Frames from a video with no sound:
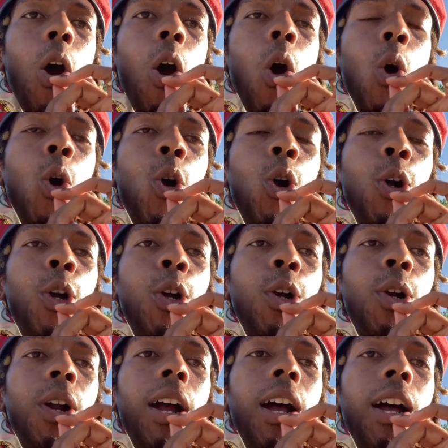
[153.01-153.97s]

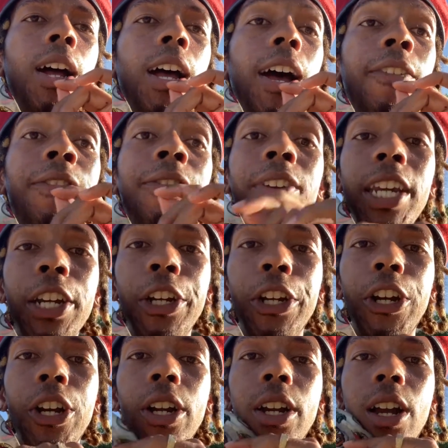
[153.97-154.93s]
or a
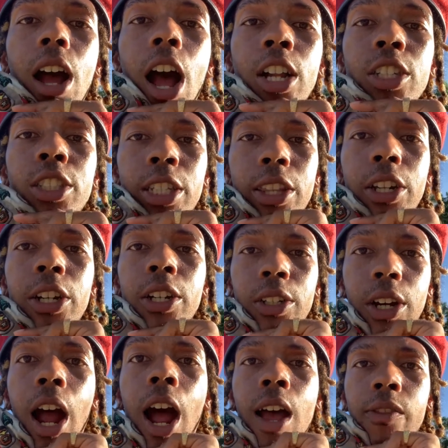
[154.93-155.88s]
fear onto
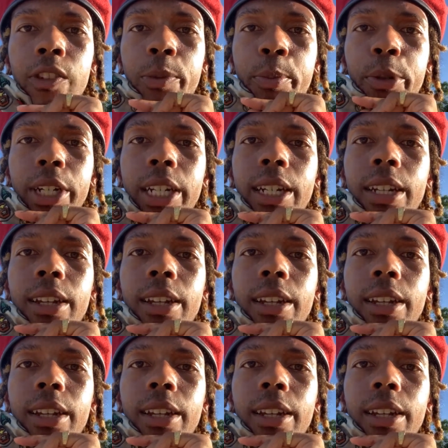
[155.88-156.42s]
their offspring.